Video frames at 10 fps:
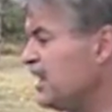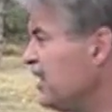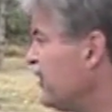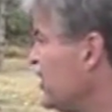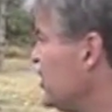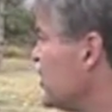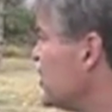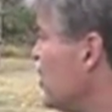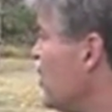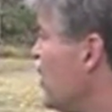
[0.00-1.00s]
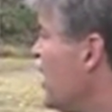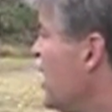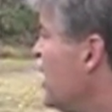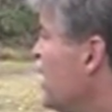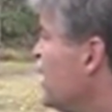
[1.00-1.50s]
difficult, so
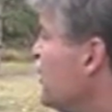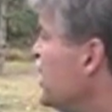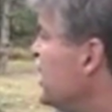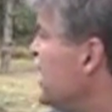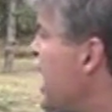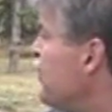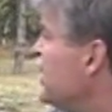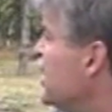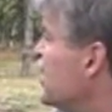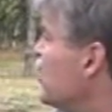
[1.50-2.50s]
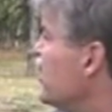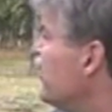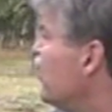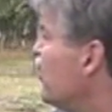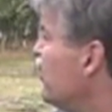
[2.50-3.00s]
we adapted a
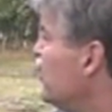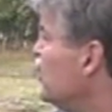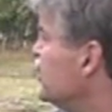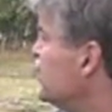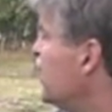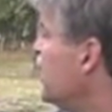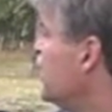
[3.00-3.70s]
24 volt